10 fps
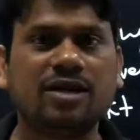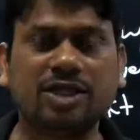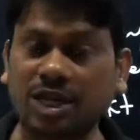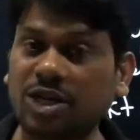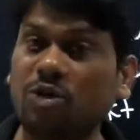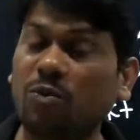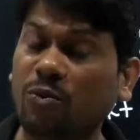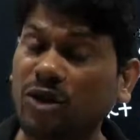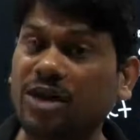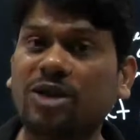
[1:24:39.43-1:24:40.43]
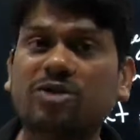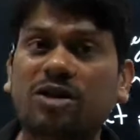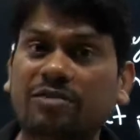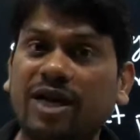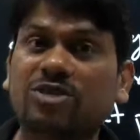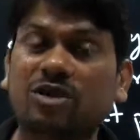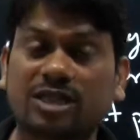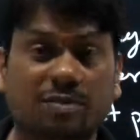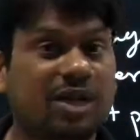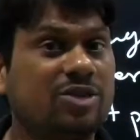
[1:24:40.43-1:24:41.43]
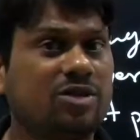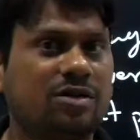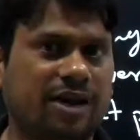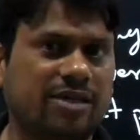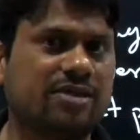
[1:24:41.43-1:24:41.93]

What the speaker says: GTO fully controlled device or semi-controlled device?